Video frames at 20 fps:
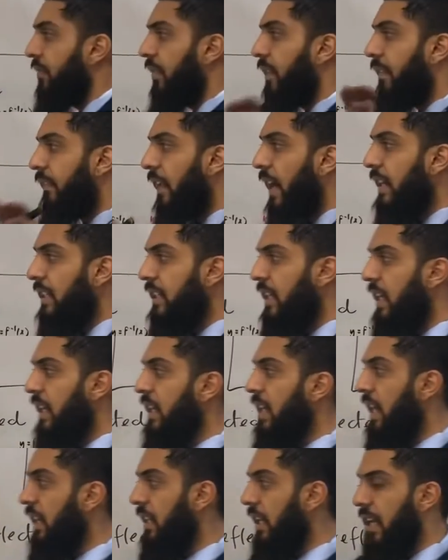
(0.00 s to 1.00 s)

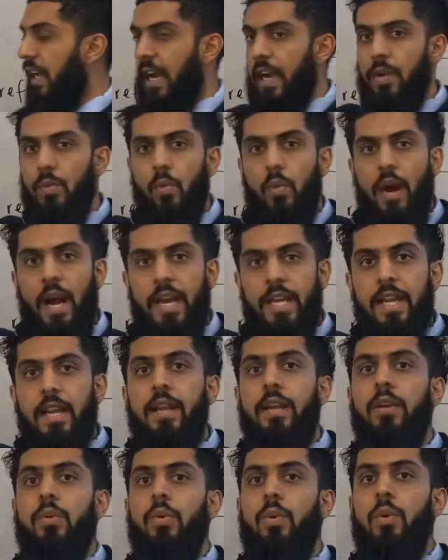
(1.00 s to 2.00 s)
reflected in the line y
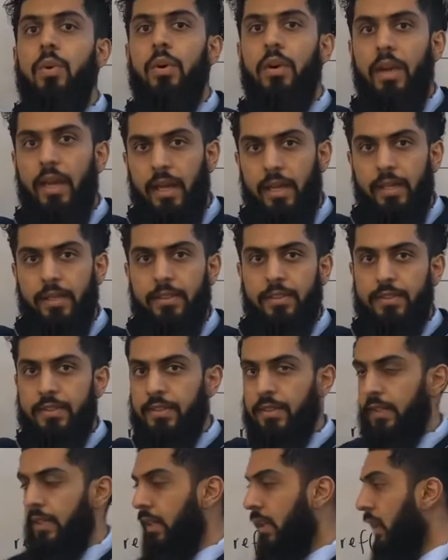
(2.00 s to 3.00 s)
equal
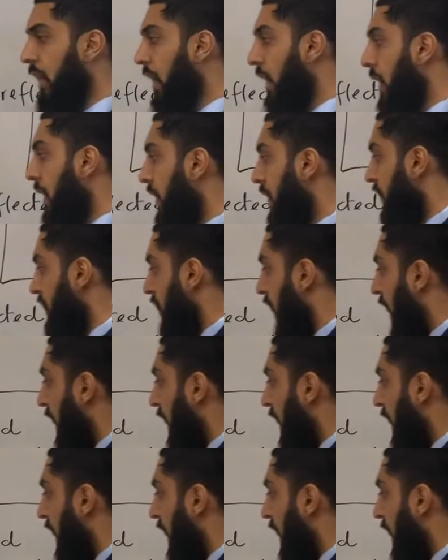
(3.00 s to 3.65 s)
x. So